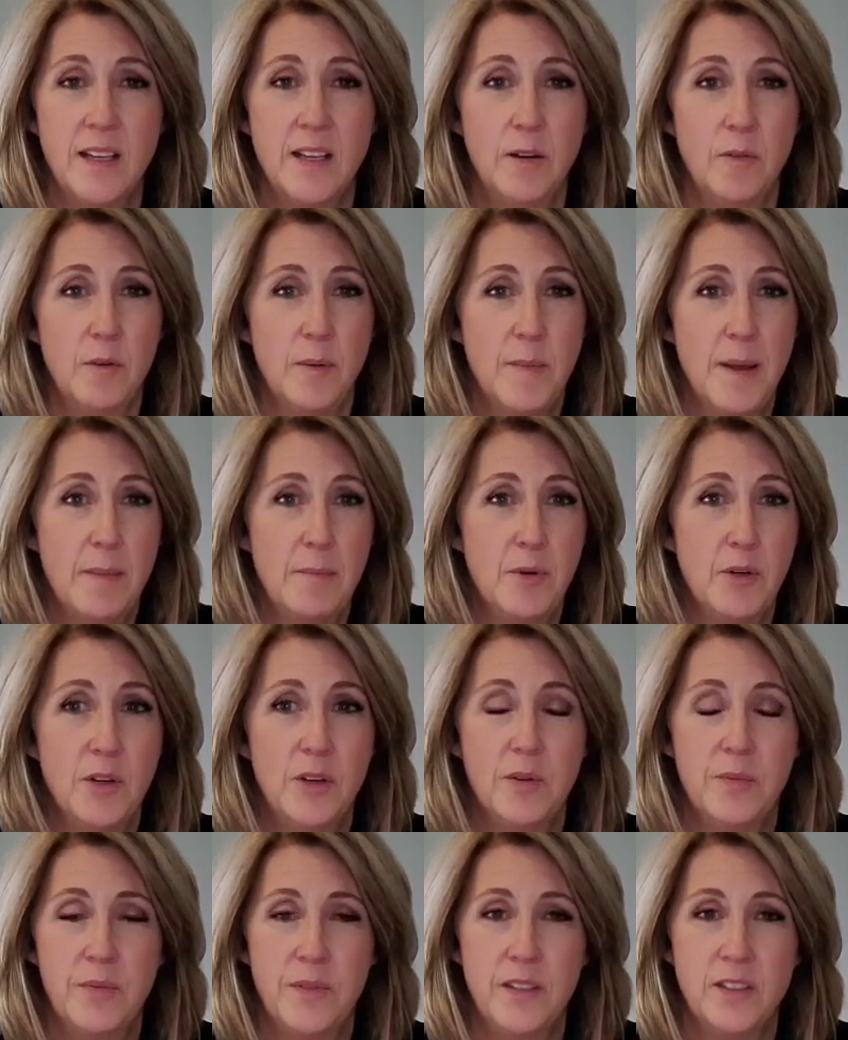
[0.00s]

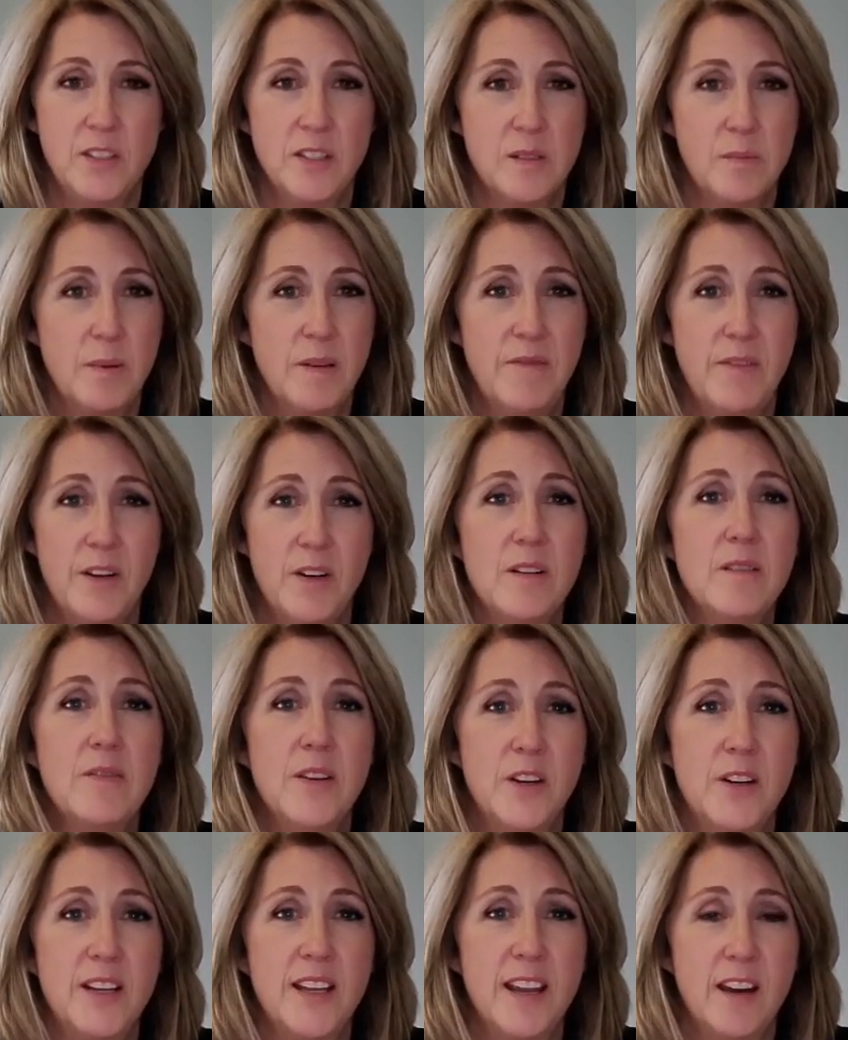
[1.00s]
remember, just be very,
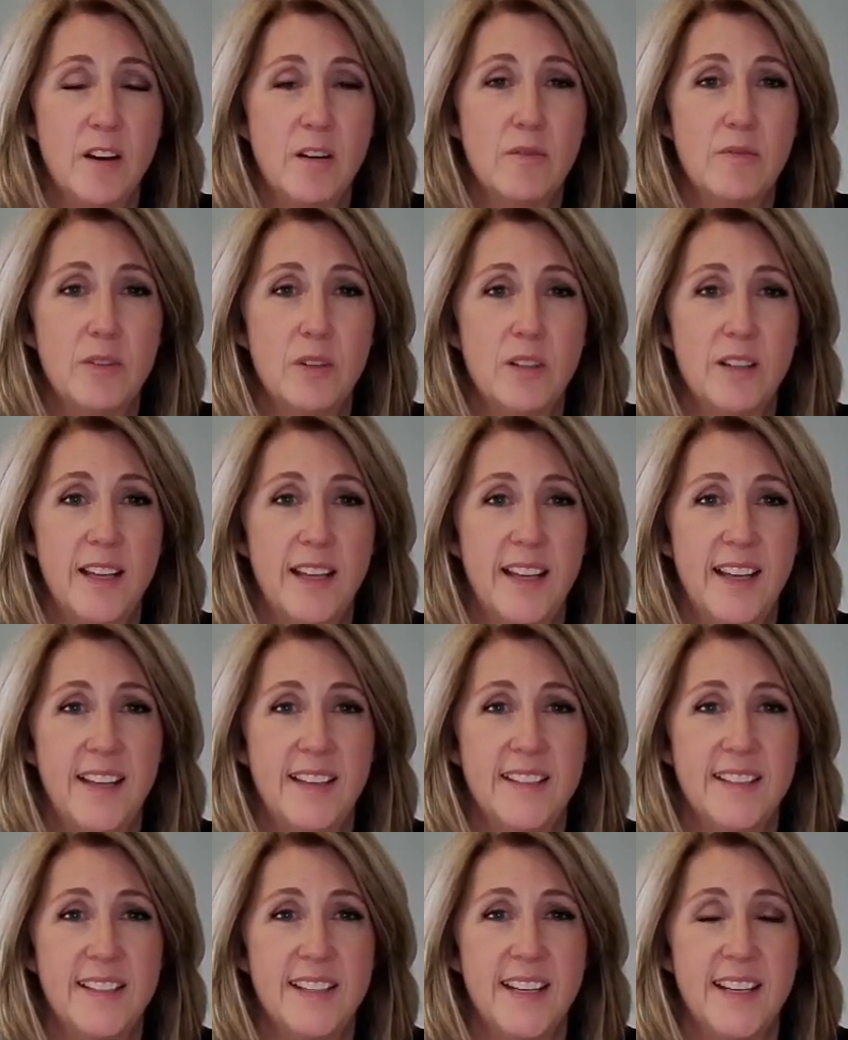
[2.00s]
very careful,
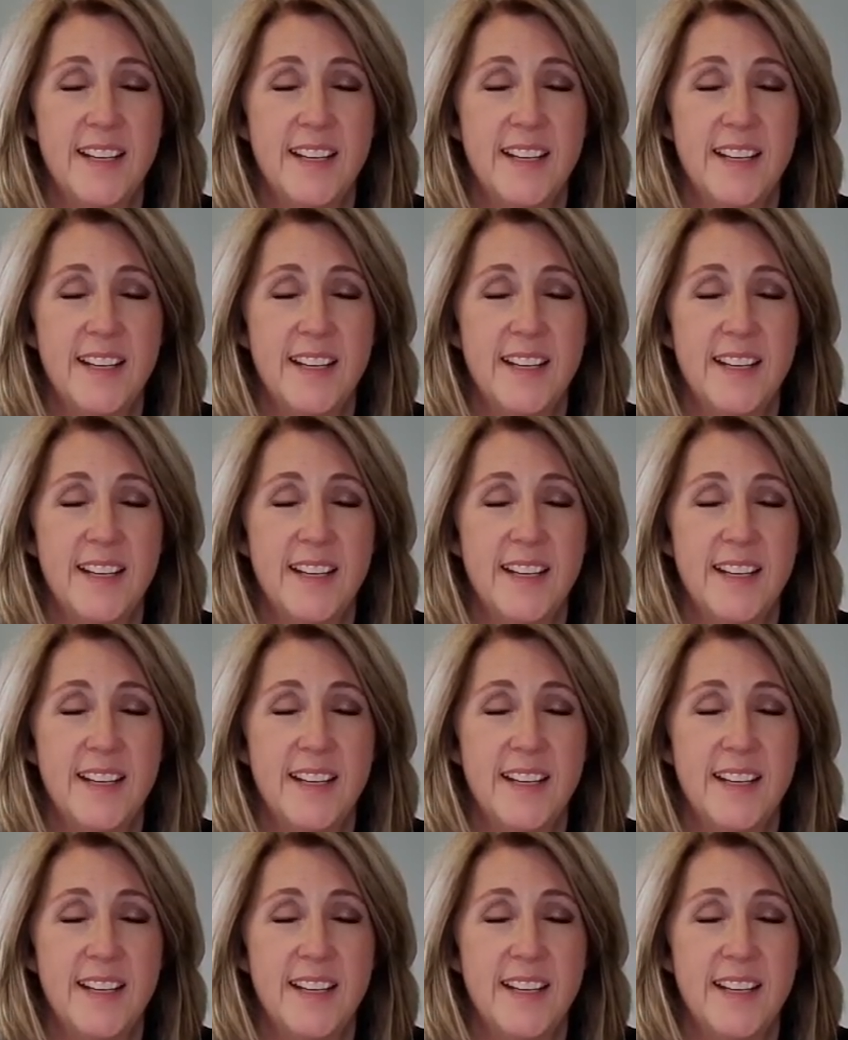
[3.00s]
and